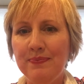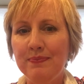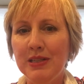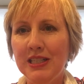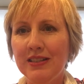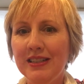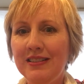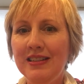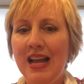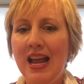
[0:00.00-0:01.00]

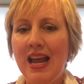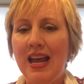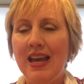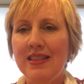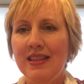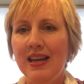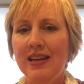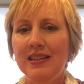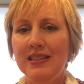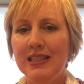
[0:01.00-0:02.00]
material, and
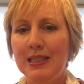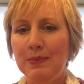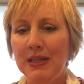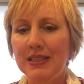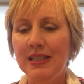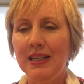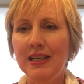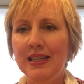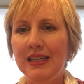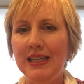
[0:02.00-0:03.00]
then dispense it
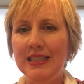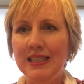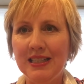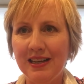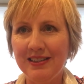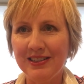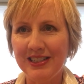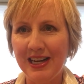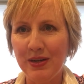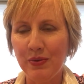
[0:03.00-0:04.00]
in an easy to
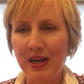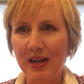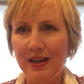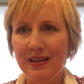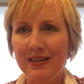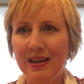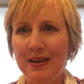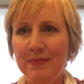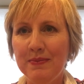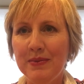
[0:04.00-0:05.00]
understand way,
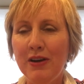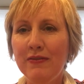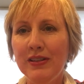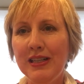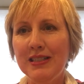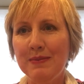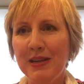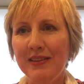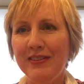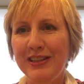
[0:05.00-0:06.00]
hopefully to
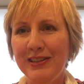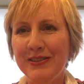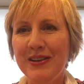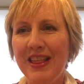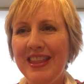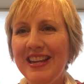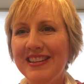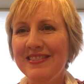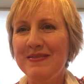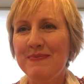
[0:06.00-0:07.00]
benefit you. Thank
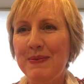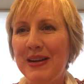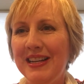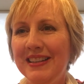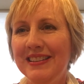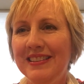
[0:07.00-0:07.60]
you. Bye-bye.